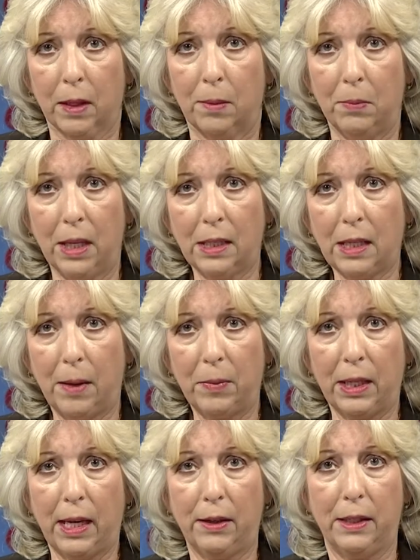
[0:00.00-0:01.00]
Meantime,
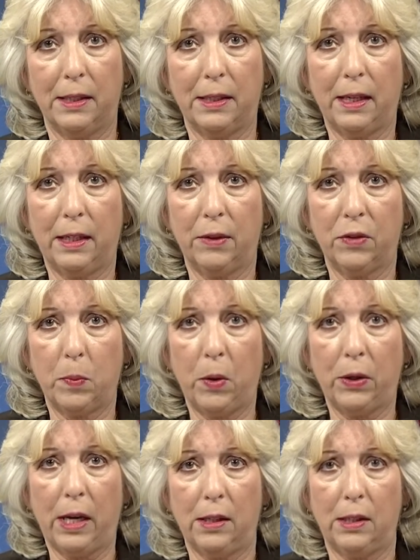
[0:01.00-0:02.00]
the county executive
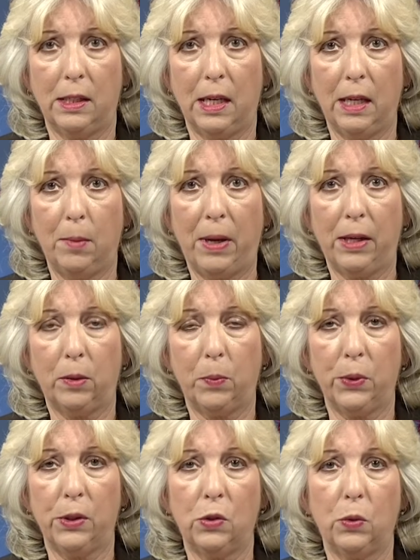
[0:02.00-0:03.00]
spoke out today about the
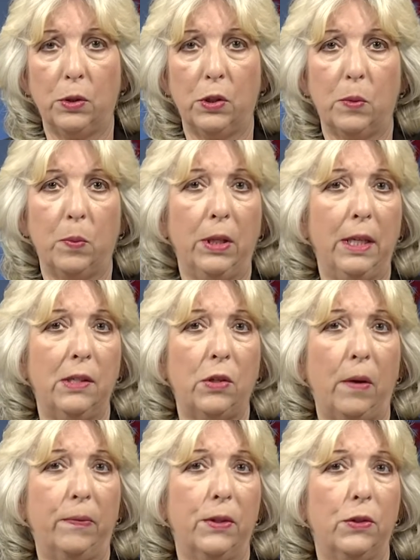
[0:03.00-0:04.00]
Prince George's police
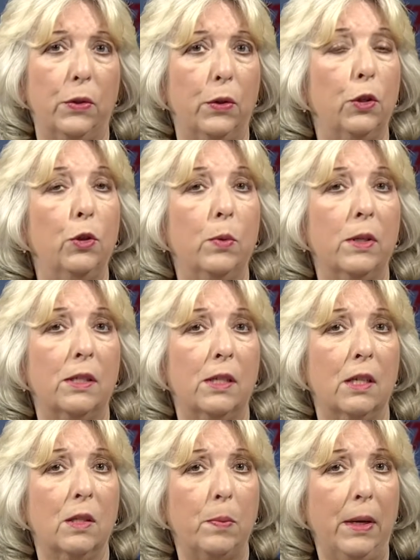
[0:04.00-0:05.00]
officer who was
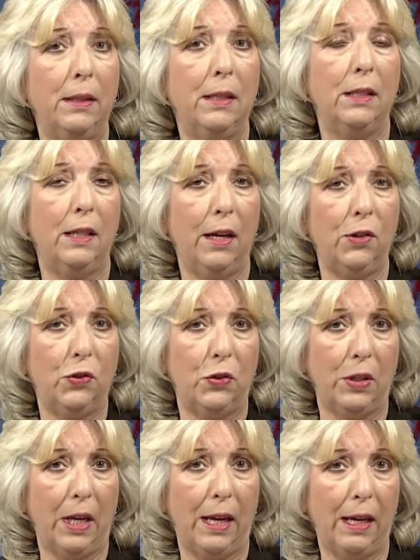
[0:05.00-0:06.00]
suspended
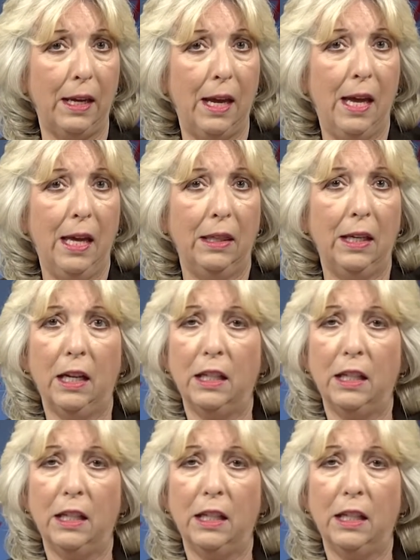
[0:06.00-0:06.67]
yesterday. The